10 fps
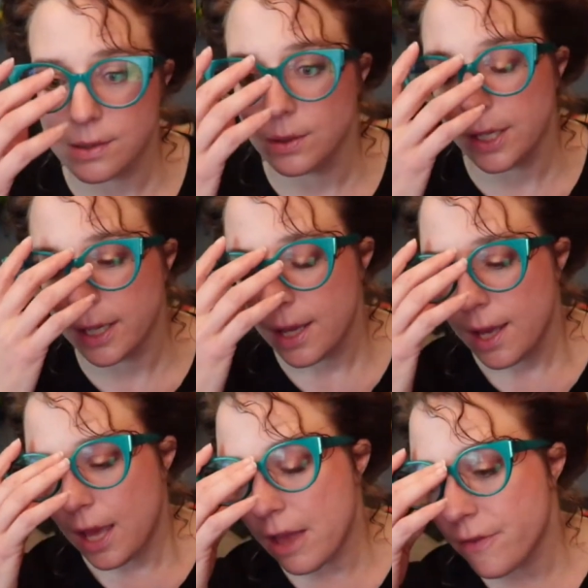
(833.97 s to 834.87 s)
So like
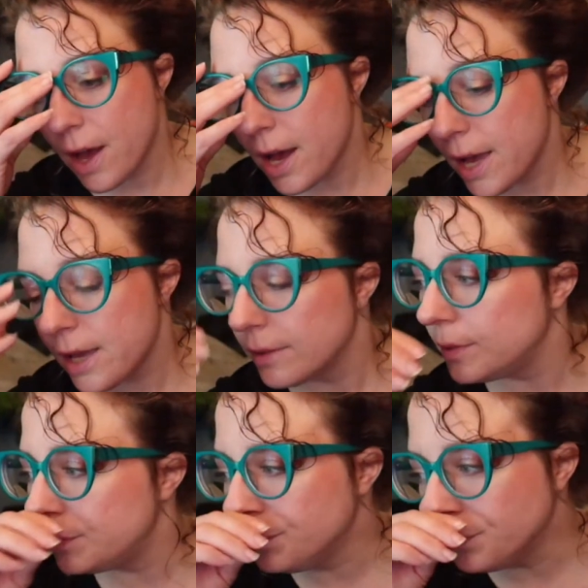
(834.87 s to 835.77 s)
if I
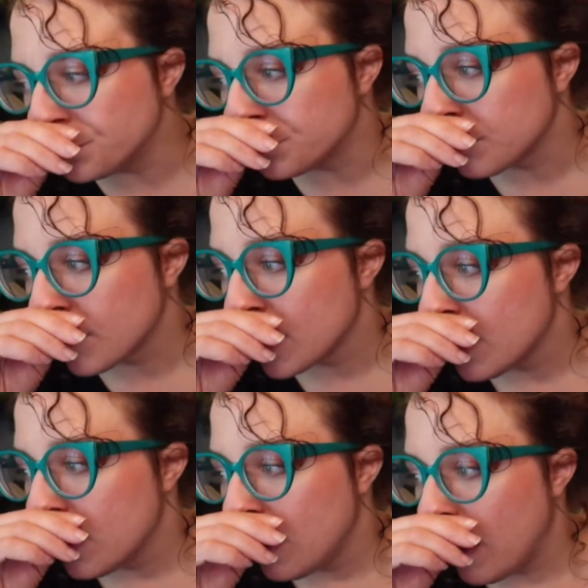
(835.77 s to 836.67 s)

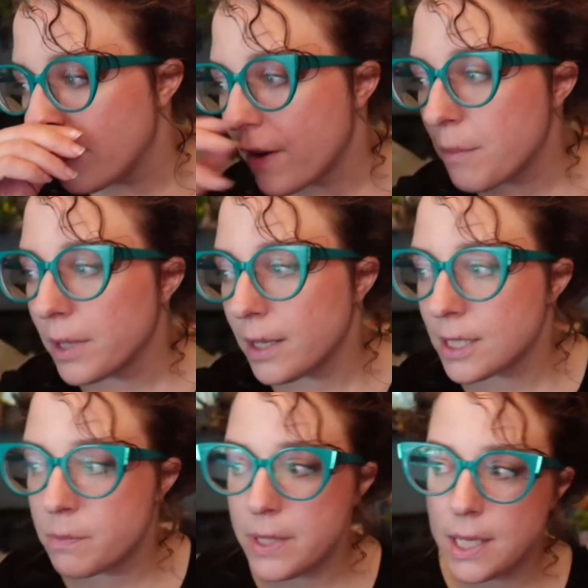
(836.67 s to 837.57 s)
if I'm like
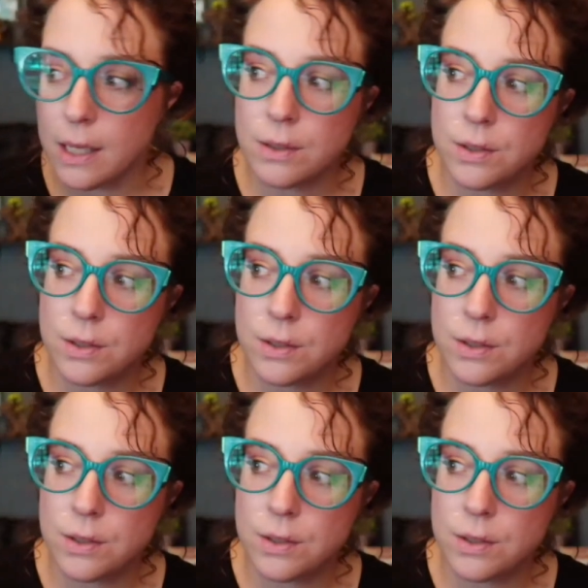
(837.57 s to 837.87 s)
speaking